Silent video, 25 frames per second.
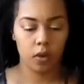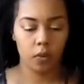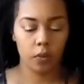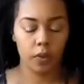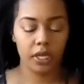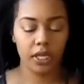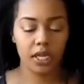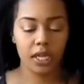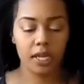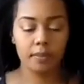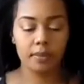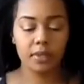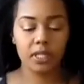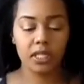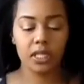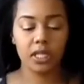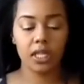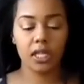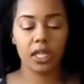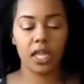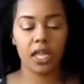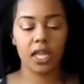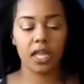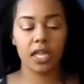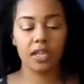When it comes
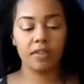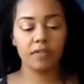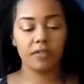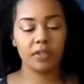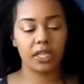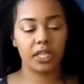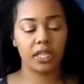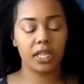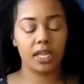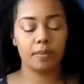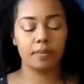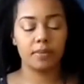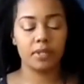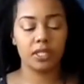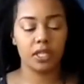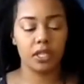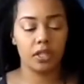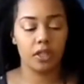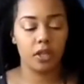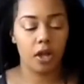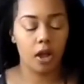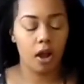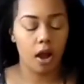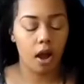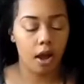to love and it comes to
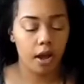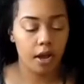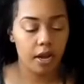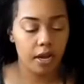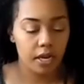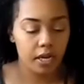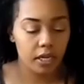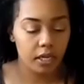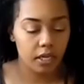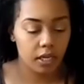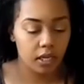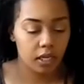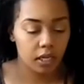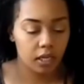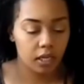the heart,